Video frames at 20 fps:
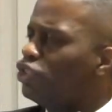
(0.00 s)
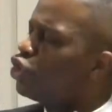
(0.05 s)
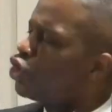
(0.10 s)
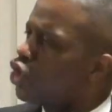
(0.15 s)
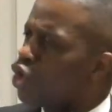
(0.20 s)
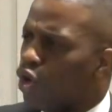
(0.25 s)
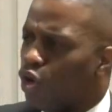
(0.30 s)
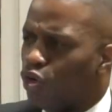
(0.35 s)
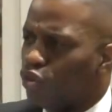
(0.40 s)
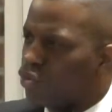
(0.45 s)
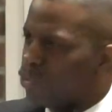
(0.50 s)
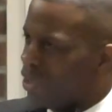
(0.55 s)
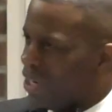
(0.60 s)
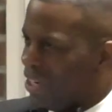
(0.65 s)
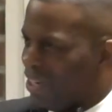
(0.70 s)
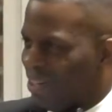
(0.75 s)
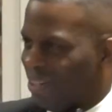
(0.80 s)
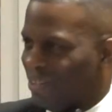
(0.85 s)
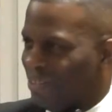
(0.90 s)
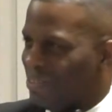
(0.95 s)

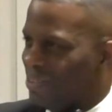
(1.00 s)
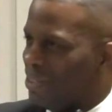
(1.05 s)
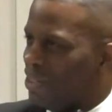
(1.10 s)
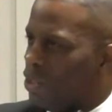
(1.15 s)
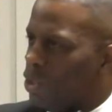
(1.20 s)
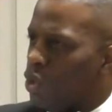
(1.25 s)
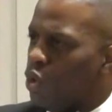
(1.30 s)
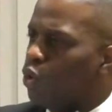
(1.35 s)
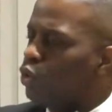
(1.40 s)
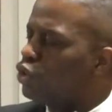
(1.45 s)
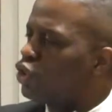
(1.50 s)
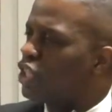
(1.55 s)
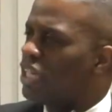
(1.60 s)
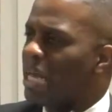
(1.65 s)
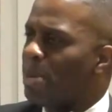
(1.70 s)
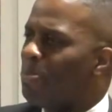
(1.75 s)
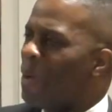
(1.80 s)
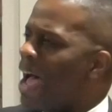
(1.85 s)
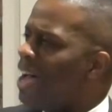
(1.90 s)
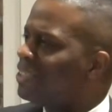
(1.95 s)
children who
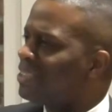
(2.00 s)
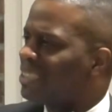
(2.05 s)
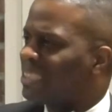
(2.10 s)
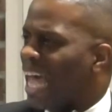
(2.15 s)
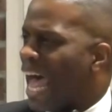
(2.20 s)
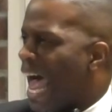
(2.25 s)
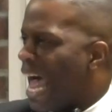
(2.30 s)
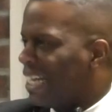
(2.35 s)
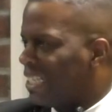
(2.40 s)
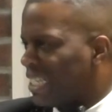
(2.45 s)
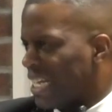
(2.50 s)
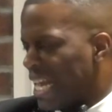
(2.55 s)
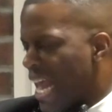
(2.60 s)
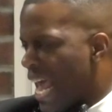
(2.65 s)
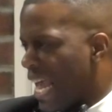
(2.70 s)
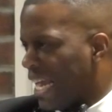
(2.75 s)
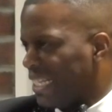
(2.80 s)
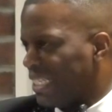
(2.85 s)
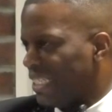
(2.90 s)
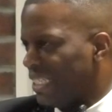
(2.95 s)
sleep outside
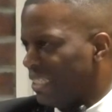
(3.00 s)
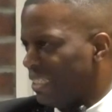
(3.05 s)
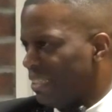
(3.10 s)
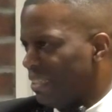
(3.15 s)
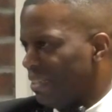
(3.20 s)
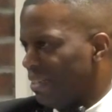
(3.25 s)
tonight.